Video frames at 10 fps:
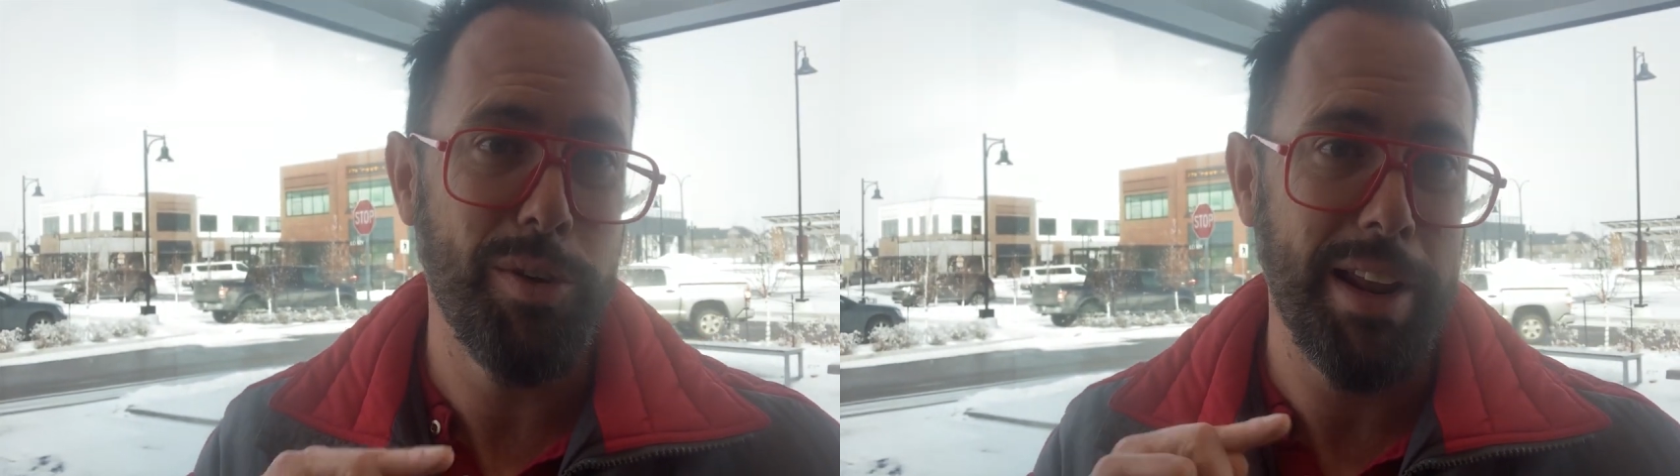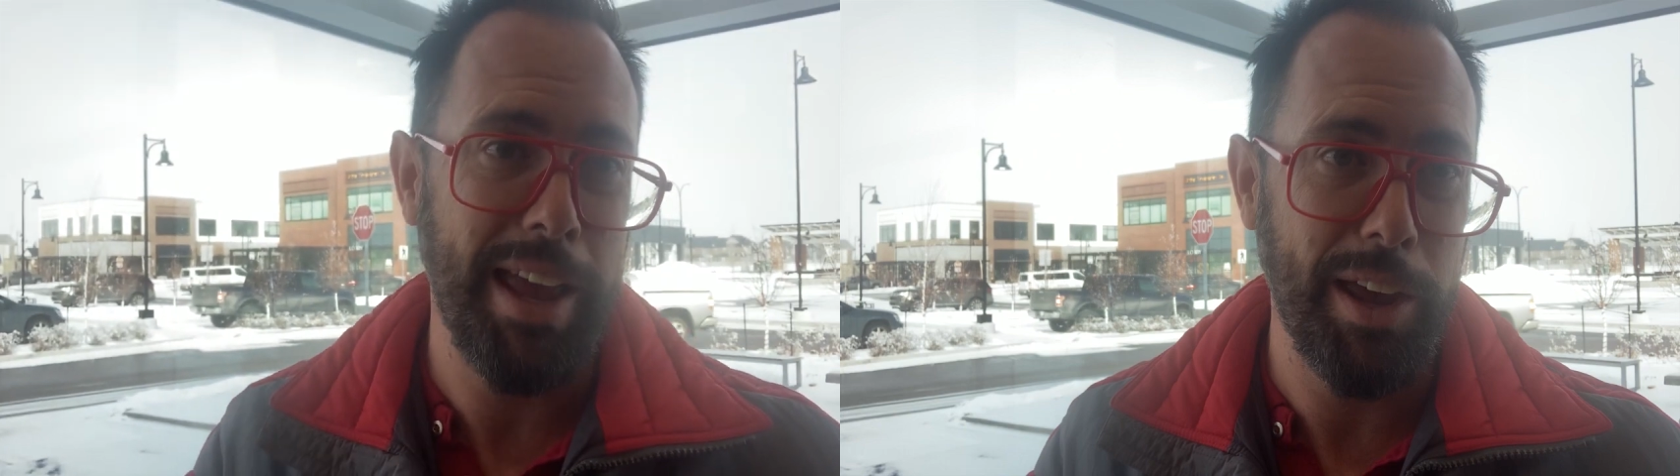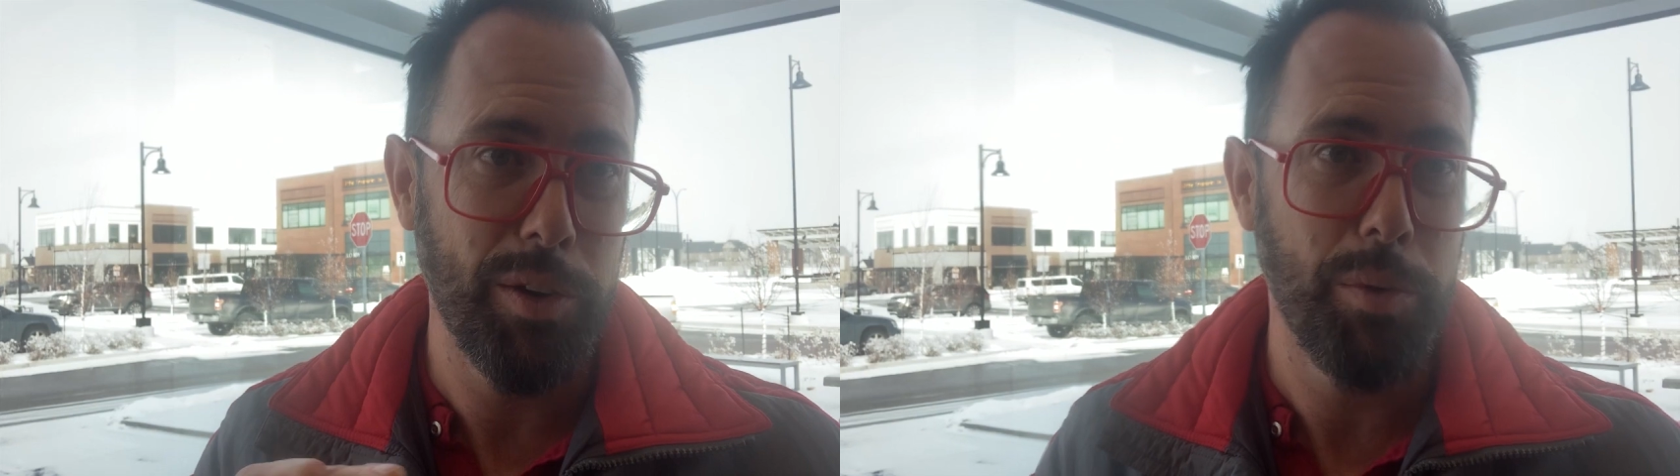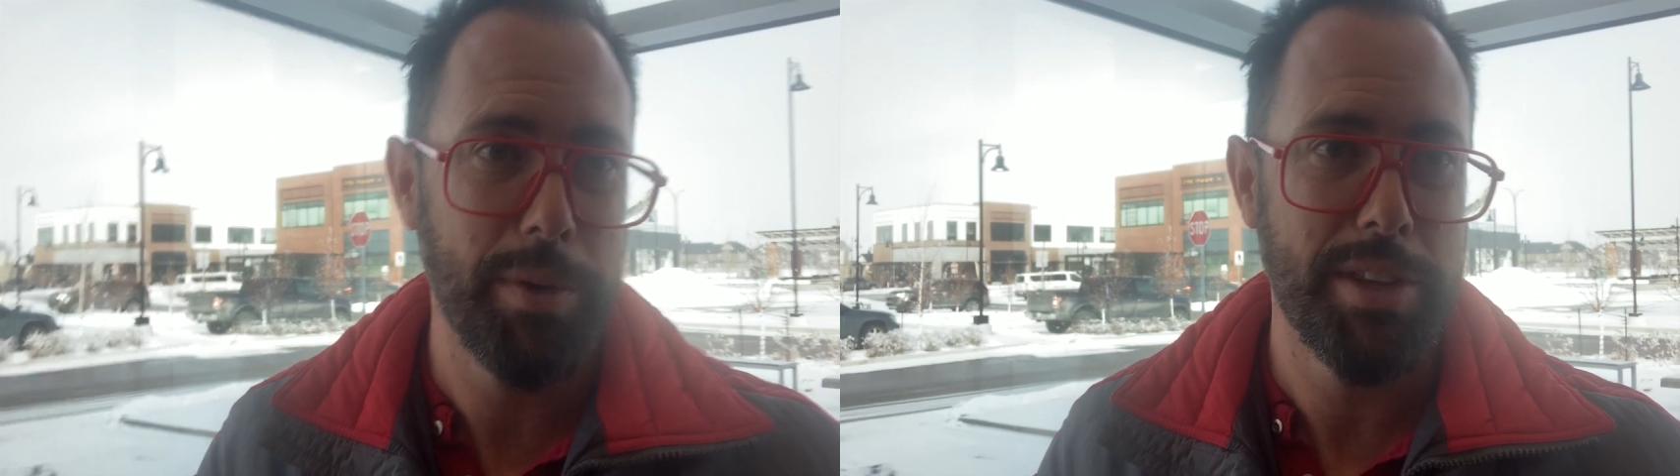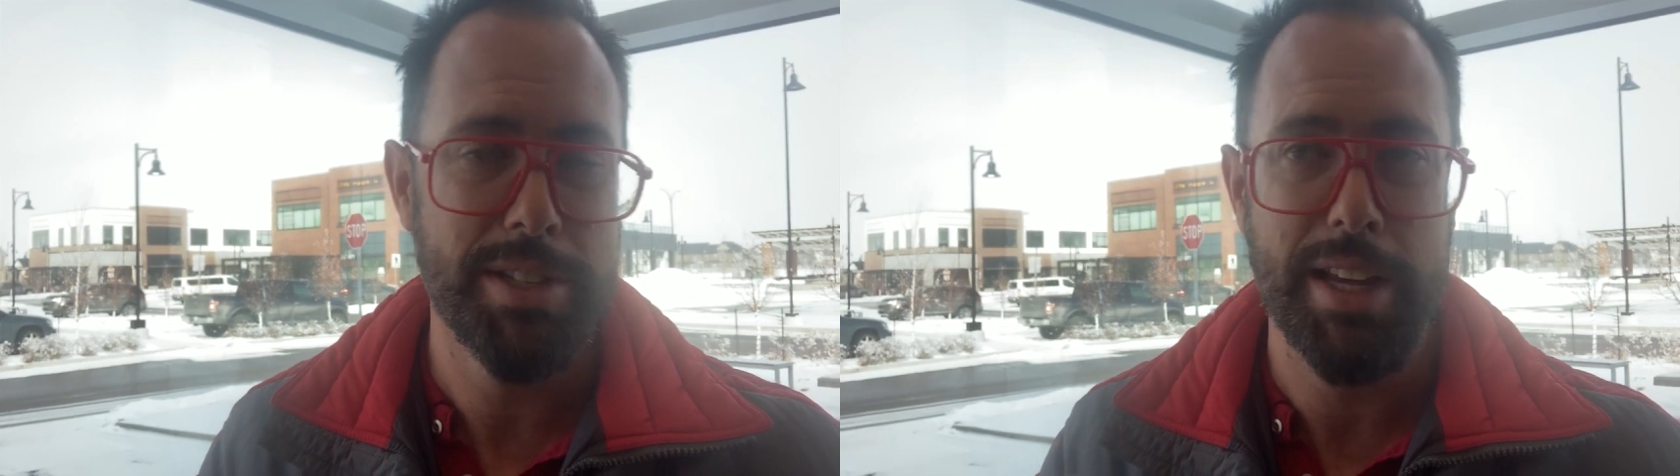can handle
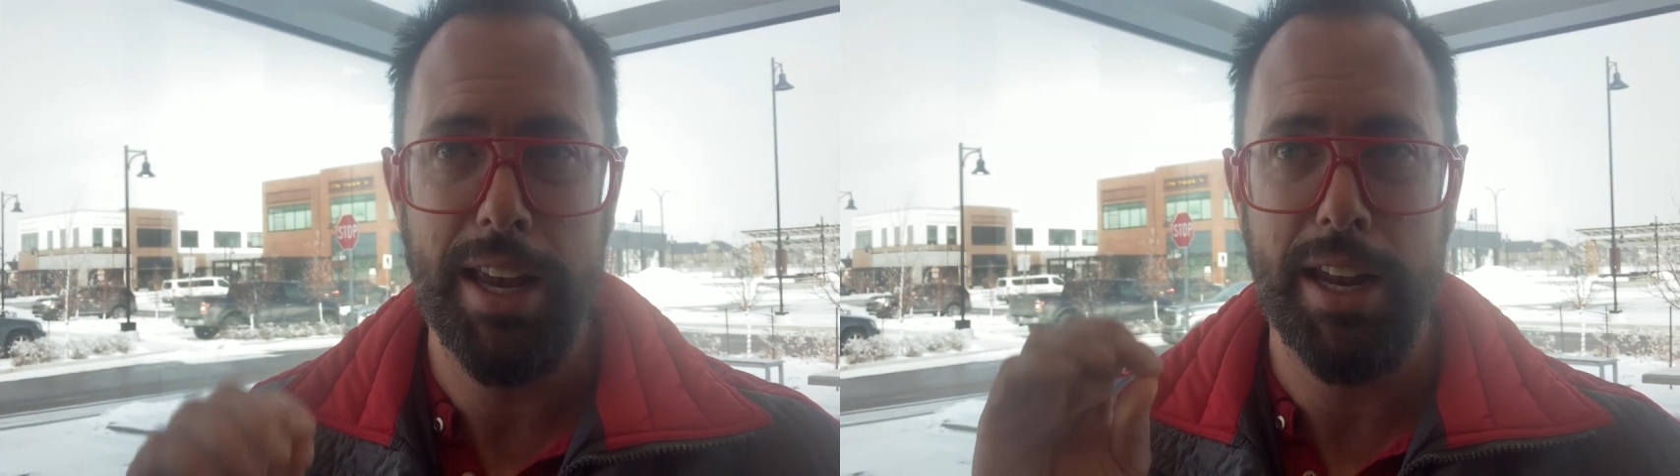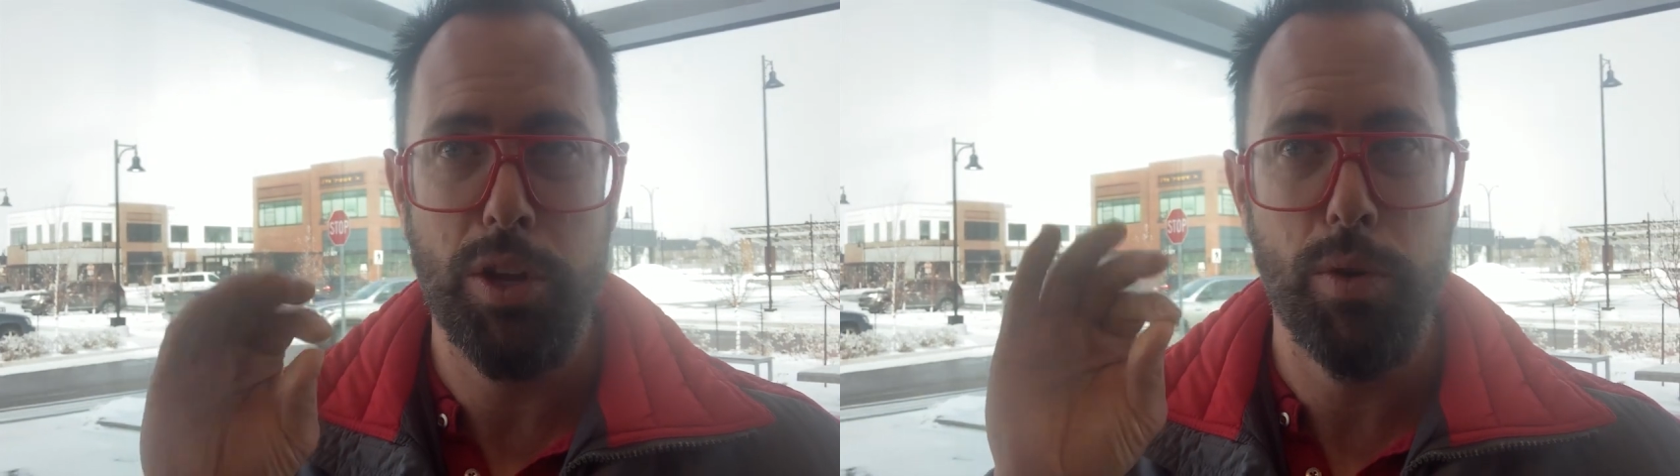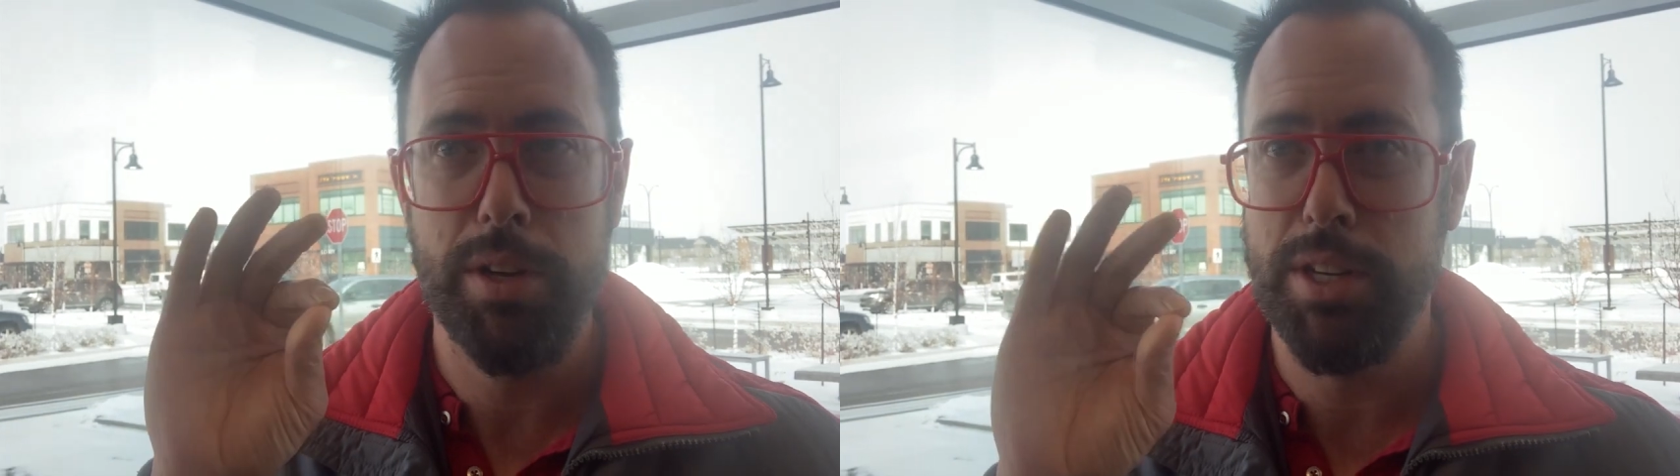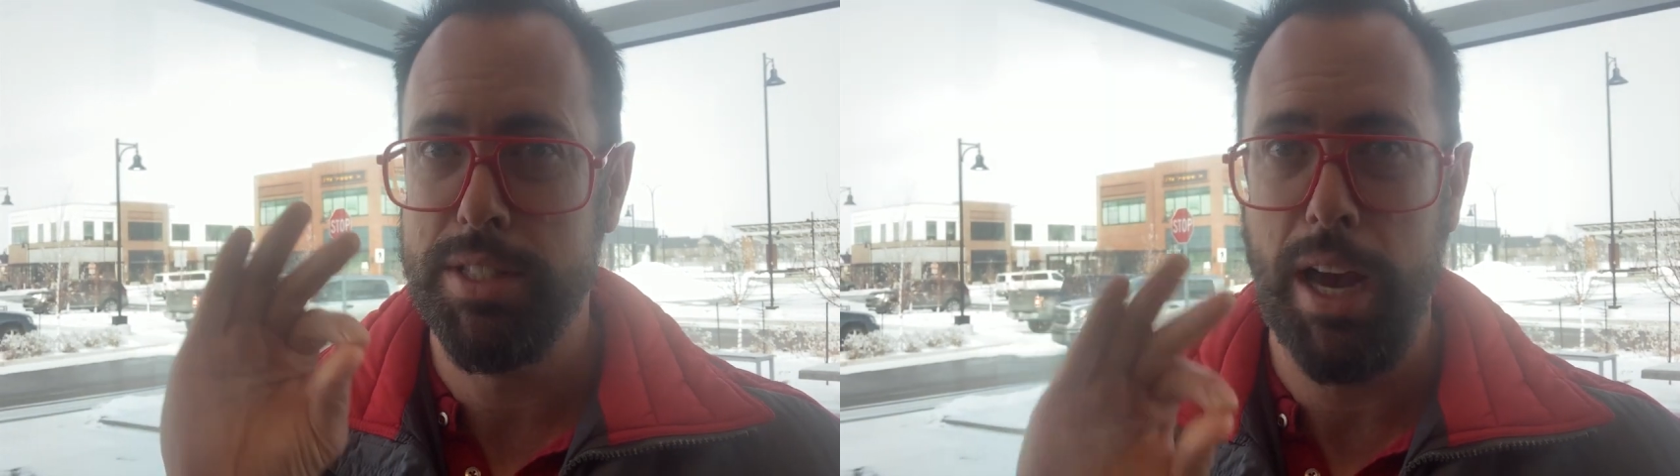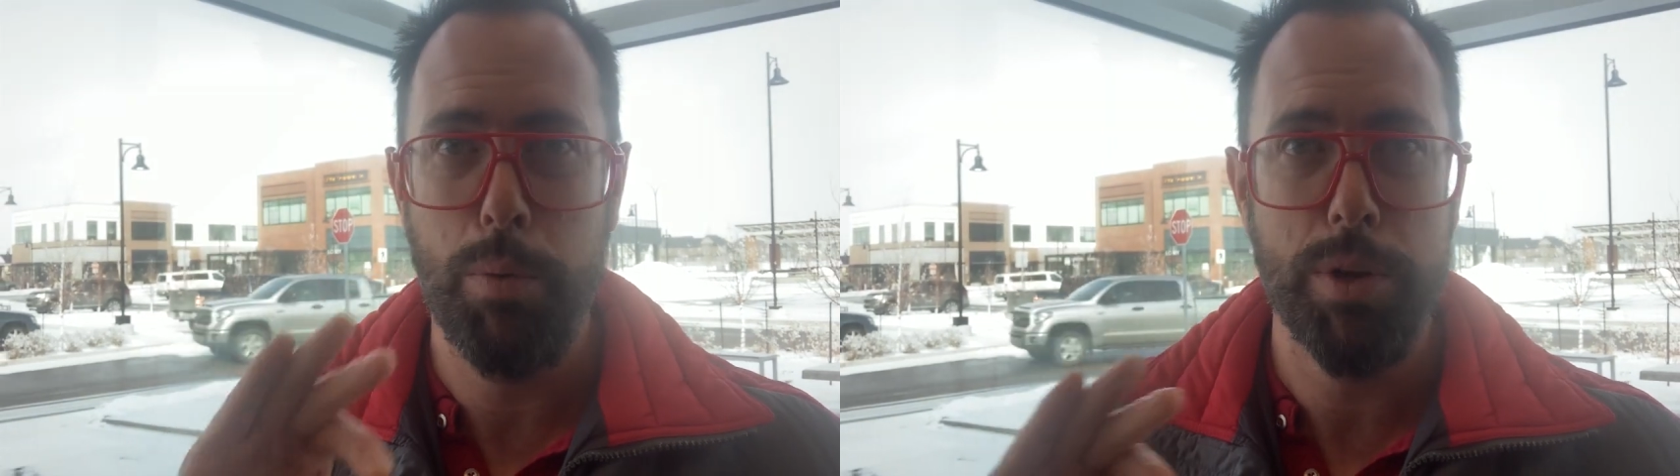with this thing and you can
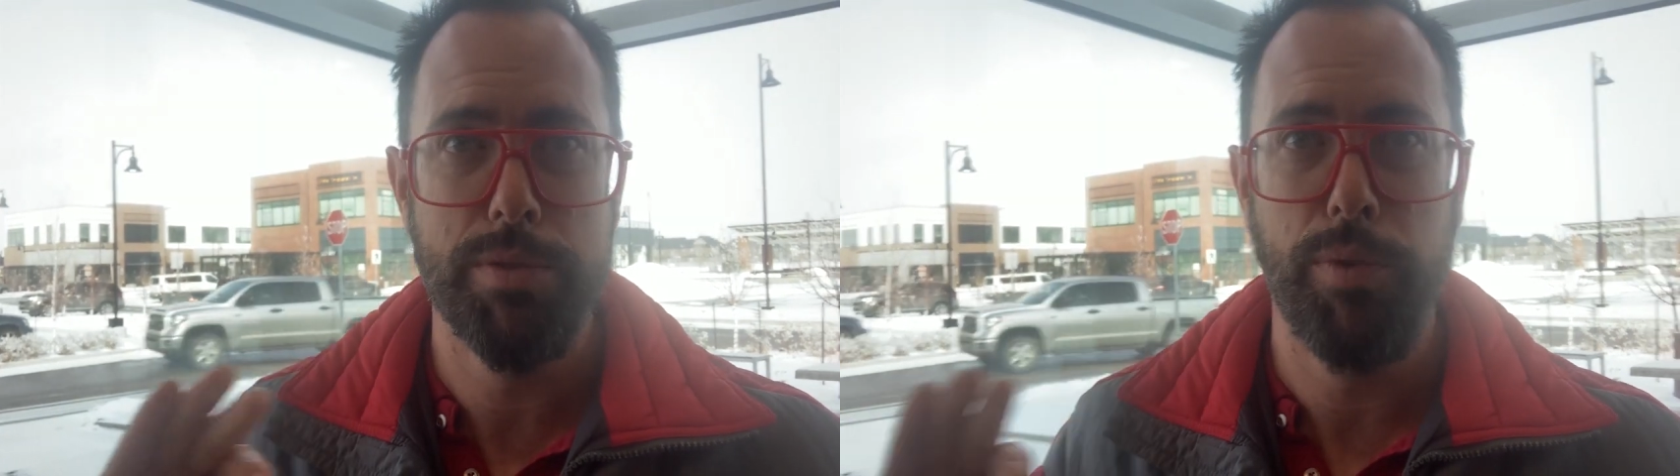decide which